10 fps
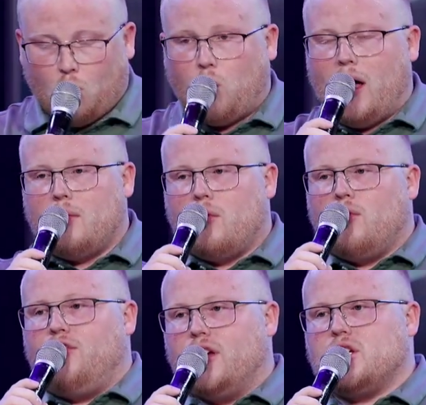What
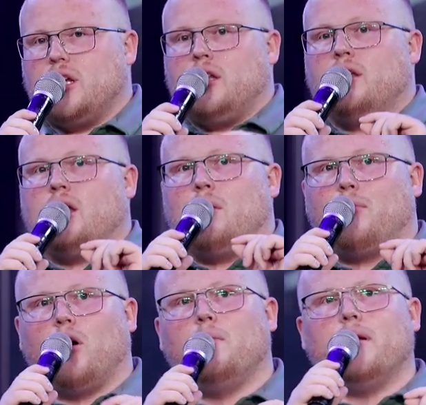vision
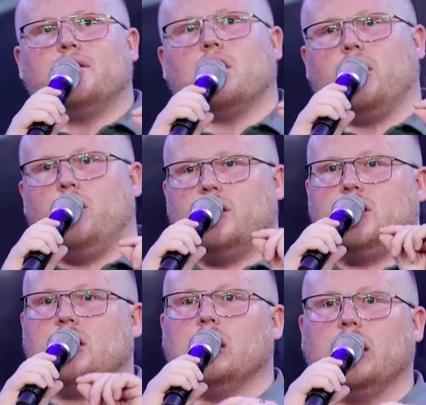and purpose are you
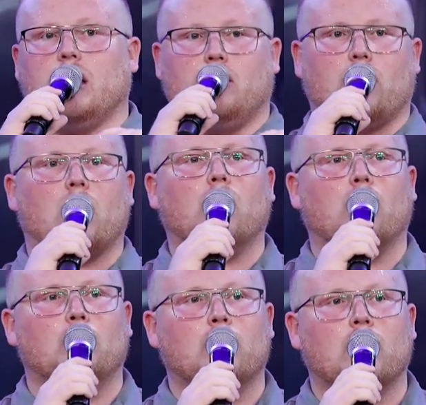instilling in your
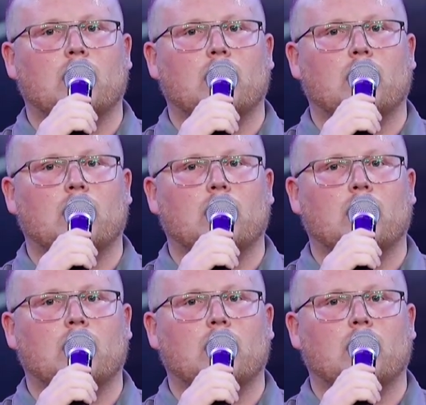home?